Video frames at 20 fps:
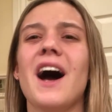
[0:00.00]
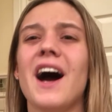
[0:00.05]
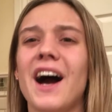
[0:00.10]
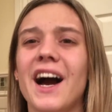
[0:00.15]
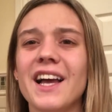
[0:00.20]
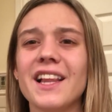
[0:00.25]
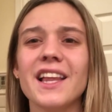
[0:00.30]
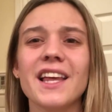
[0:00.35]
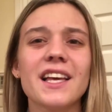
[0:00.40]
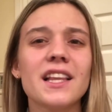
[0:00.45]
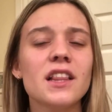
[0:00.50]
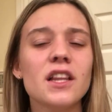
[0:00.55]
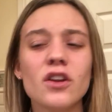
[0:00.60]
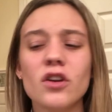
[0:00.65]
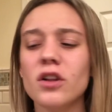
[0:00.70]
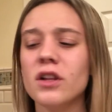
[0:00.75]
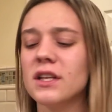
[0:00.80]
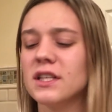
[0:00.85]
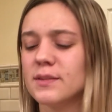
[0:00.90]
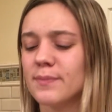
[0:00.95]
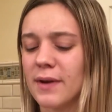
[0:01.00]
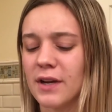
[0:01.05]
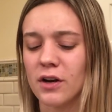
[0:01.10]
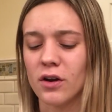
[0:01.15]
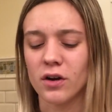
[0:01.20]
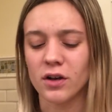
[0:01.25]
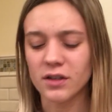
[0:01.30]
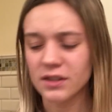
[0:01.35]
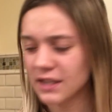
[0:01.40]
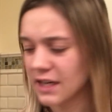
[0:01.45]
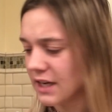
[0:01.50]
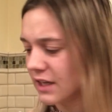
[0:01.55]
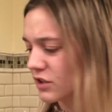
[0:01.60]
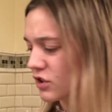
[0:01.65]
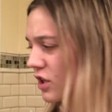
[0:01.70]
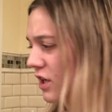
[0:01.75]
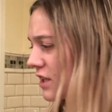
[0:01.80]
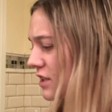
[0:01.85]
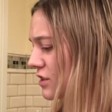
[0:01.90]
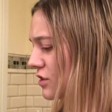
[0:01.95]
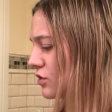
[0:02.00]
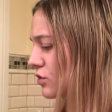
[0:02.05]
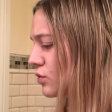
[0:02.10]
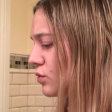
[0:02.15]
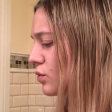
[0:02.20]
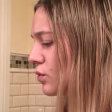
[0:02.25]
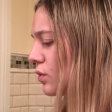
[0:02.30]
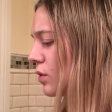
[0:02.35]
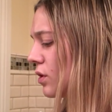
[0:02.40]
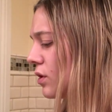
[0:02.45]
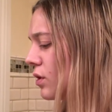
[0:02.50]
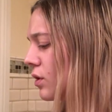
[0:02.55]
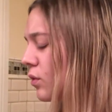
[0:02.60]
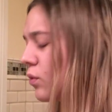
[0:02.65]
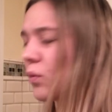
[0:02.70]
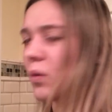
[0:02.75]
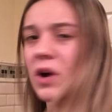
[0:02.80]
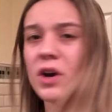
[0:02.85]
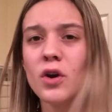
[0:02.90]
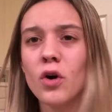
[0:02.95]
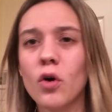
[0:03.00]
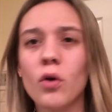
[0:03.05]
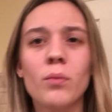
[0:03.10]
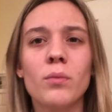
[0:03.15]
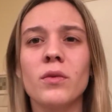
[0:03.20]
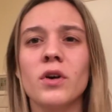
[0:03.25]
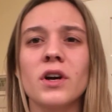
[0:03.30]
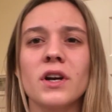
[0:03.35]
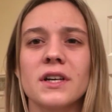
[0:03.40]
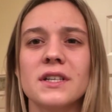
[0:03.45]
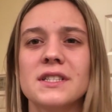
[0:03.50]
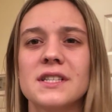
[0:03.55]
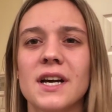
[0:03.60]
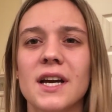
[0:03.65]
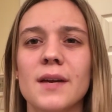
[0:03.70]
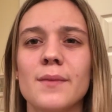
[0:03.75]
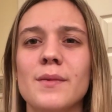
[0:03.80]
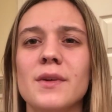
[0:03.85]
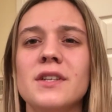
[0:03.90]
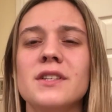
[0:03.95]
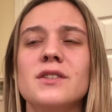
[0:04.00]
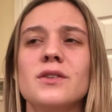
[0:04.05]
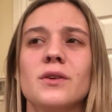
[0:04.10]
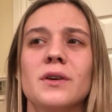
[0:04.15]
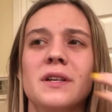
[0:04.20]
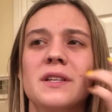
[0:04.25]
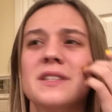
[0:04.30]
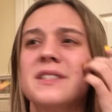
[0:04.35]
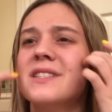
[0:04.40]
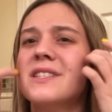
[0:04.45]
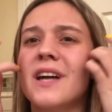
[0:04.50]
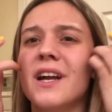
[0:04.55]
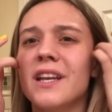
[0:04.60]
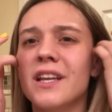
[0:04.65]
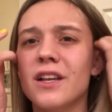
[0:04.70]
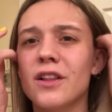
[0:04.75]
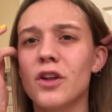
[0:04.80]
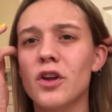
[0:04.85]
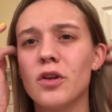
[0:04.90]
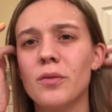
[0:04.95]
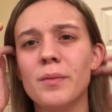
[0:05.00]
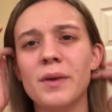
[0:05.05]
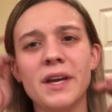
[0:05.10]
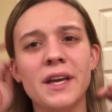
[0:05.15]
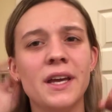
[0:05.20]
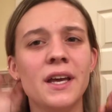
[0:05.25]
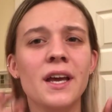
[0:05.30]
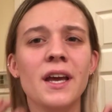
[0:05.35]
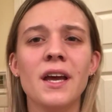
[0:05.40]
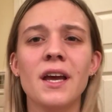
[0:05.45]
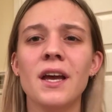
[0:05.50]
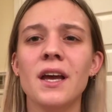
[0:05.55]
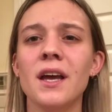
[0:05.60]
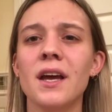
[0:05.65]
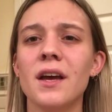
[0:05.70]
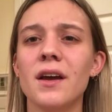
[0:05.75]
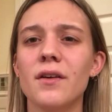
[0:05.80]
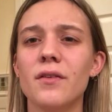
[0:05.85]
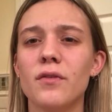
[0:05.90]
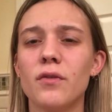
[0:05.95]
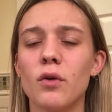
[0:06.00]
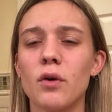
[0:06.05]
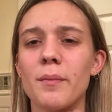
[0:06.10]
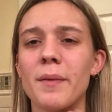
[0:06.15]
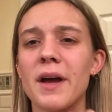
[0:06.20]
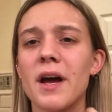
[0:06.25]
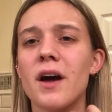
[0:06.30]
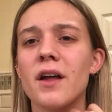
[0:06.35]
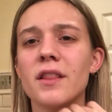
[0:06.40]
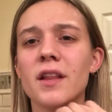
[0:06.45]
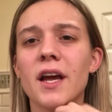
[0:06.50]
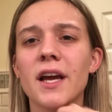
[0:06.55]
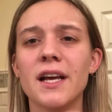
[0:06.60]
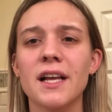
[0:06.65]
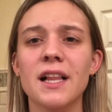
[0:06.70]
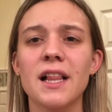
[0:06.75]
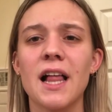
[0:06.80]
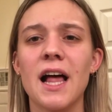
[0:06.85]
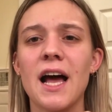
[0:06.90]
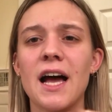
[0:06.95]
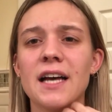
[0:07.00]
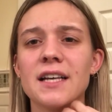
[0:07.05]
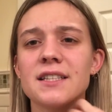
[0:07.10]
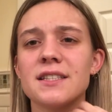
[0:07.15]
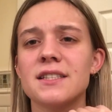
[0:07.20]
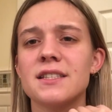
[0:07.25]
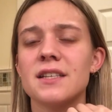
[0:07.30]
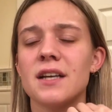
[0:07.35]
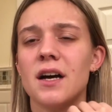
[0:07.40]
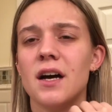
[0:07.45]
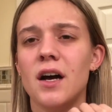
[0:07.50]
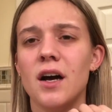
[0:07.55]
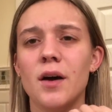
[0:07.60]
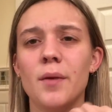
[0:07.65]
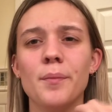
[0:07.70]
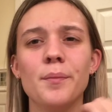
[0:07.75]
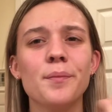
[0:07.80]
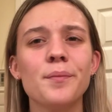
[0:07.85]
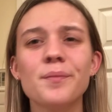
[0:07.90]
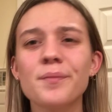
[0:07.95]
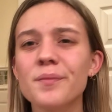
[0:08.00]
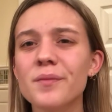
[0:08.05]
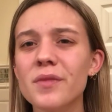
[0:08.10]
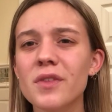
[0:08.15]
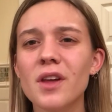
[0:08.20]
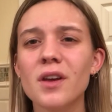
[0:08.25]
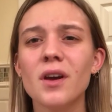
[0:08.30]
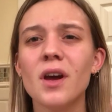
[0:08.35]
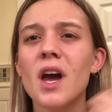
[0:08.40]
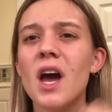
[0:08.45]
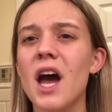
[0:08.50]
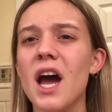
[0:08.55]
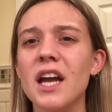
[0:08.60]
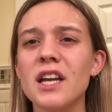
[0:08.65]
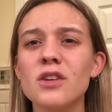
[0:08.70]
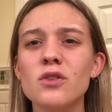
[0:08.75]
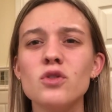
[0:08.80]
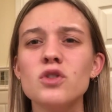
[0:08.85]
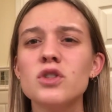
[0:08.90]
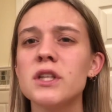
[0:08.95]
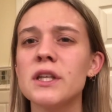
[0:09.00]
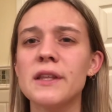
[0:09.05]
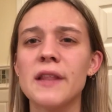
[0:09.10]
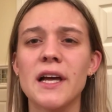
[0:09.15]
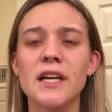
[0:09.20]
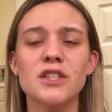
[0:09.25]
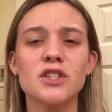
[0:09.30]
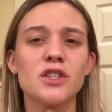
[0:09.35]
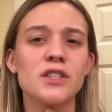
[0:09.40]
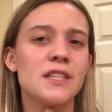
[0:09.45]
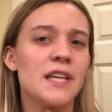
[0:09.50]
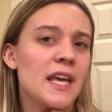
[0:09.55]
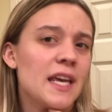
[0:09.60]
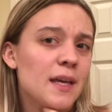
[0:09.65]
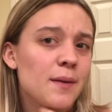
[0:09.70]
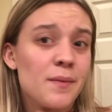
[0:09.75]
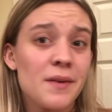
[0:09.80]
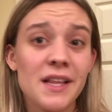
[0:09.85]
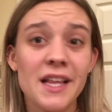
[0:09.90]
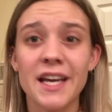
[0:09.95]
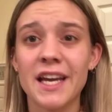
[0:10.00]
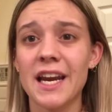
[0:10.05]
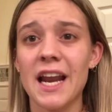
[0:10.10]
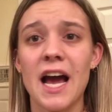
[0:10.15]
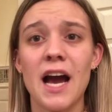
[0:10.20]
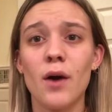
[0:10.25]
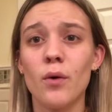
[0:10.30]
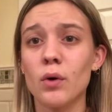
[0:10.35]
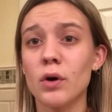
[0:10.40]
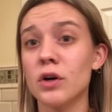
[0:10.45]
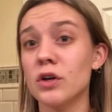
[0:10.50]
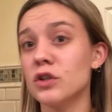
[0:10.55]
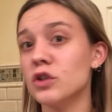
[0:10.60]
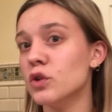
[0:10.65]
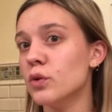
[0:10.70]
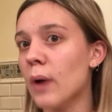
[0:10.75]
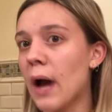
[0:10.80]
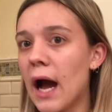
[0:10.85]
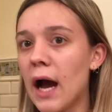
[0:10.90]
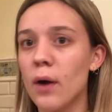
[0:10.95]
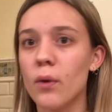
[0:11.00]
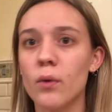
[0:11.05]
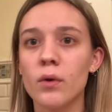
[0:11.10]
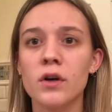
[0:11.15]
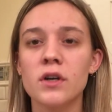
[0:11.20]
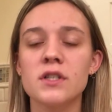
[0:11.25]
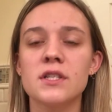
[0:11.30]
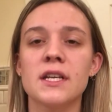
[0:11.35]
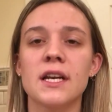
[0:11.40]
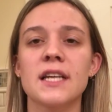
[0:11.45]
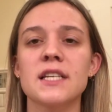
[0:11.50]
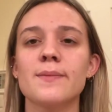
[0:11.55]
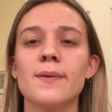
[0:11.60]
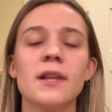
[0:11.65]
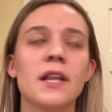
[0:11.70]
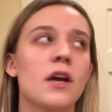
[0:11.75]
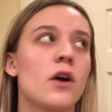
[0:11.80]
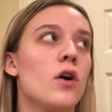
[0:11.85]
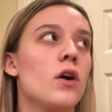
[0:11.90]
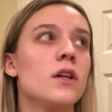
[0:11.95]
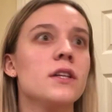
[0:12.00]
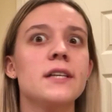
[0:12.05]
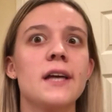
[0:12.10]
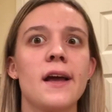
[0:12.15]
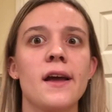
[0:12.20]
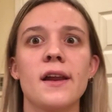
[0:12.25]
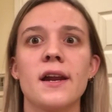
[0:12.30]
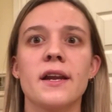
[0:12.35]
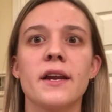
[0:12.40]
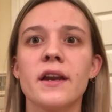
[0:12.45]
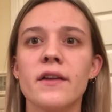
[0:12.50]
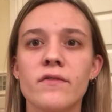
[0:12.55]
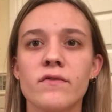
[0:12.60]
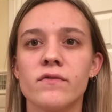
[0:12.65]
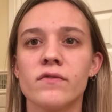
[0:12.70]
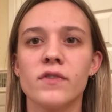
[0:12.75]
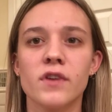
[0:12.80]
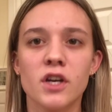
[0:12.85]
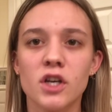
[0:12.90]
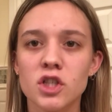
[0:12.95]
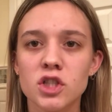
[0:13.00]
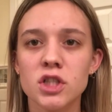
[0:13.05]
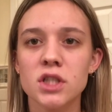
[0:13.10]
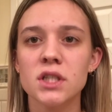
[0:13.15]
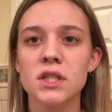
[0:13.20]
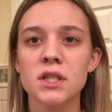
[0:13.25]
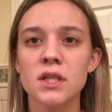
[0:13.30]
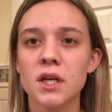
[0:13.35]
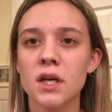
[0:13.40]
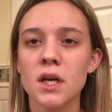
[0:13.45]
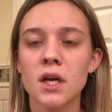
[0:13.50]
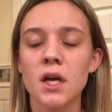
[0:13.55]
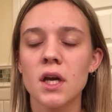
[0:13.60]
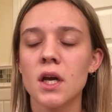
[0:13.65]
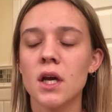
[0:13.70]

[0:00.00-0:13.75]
I like literally spent all day trying to do one homework assignment and study a little bit for my online class. And usually that should take me like an hour, 2 hours, and I spent like all day and I didn't even finish it